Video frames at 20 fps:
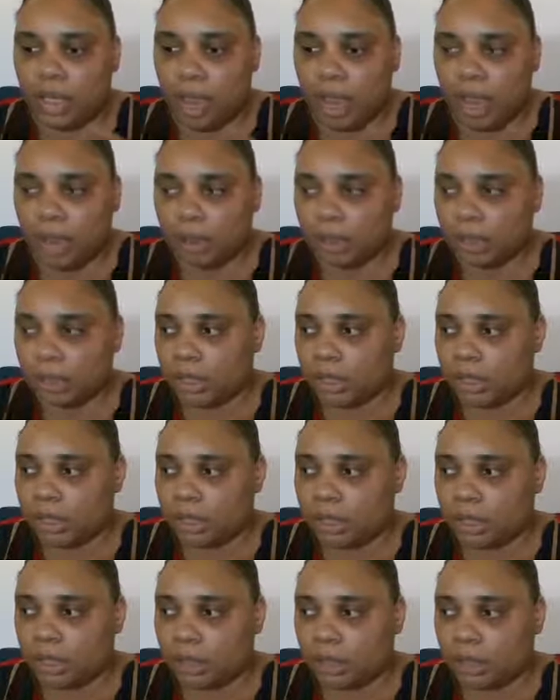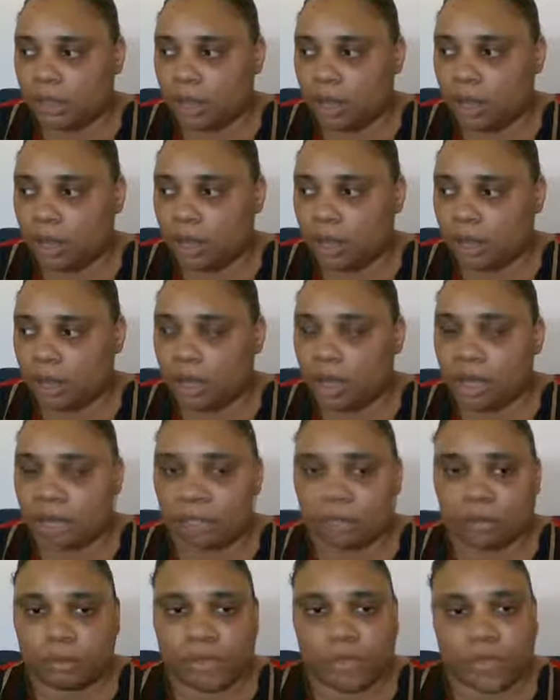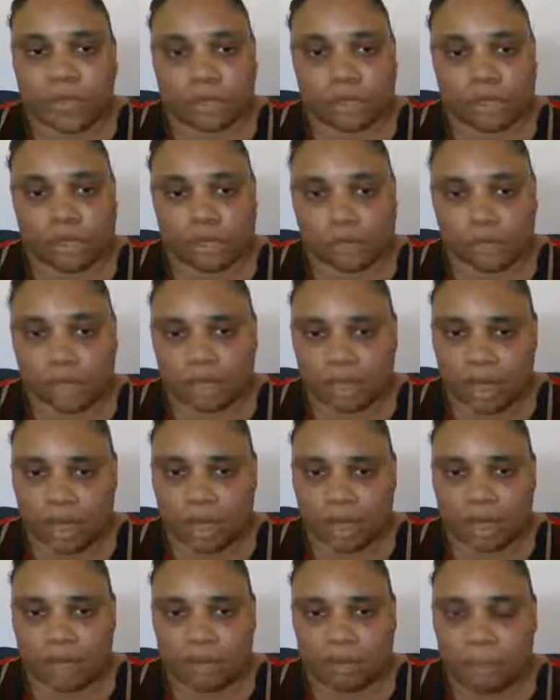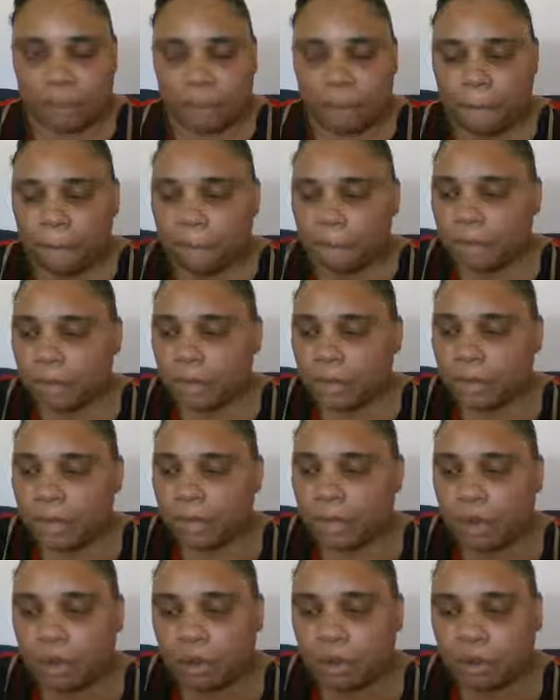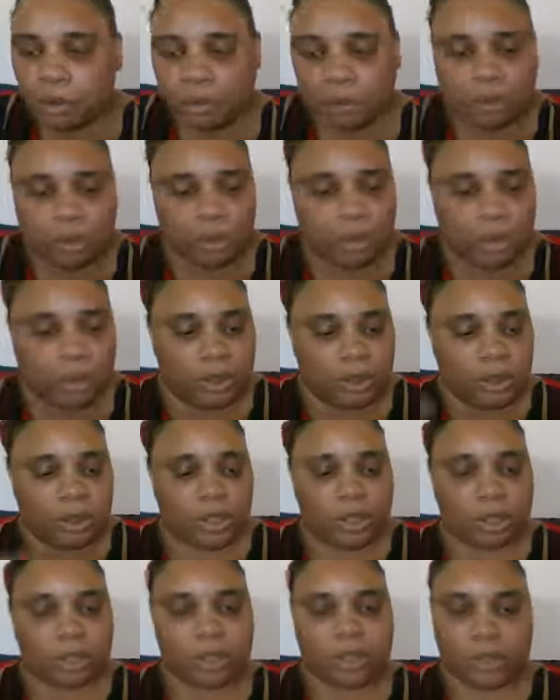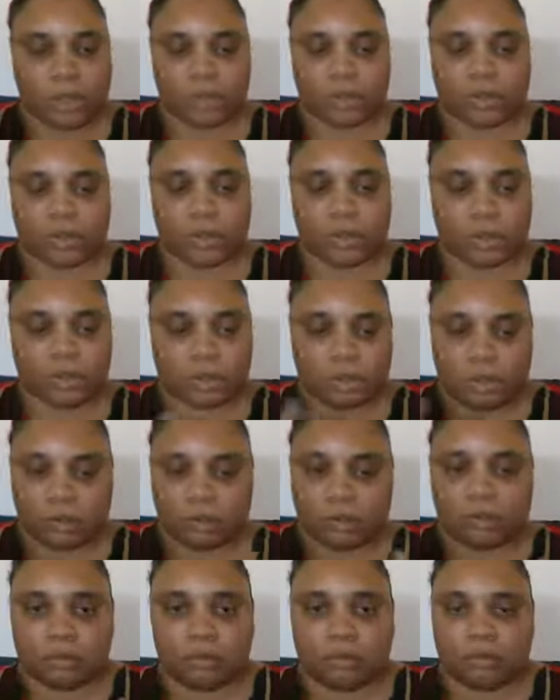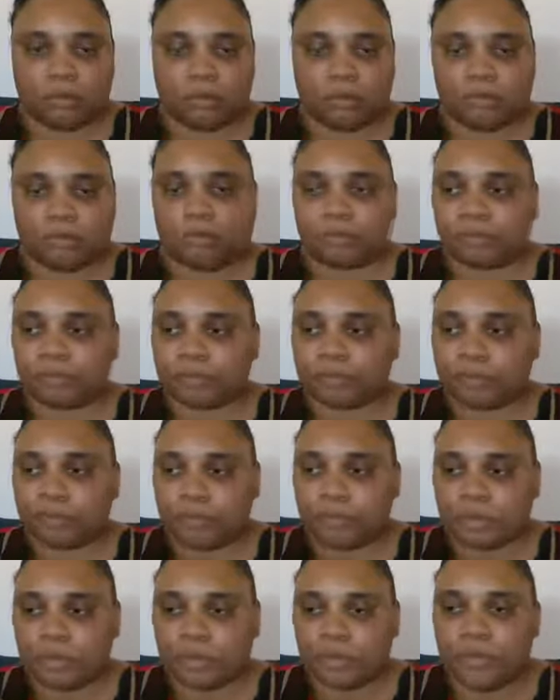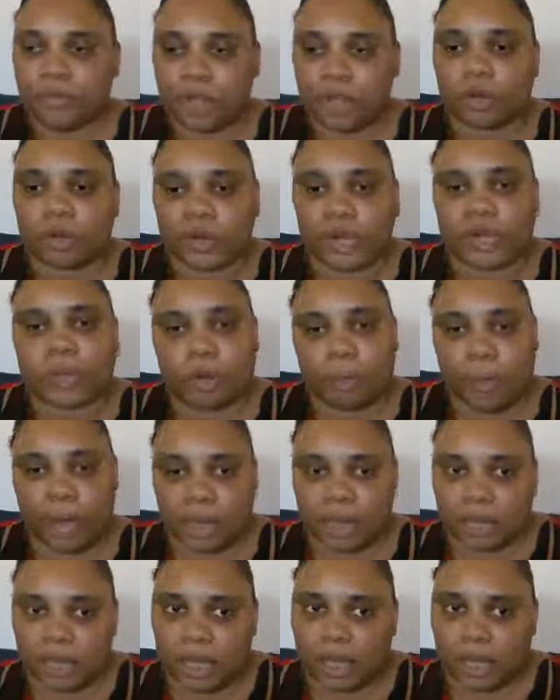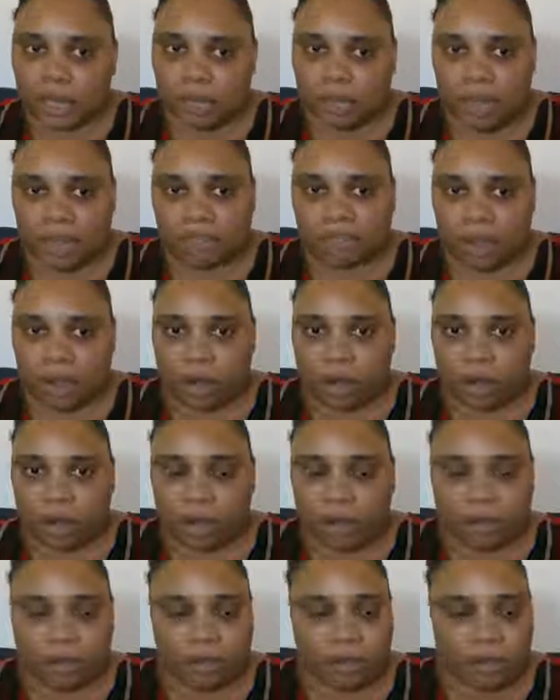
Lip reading: I was contemplating suicide. So, just don't let nobody take you that far.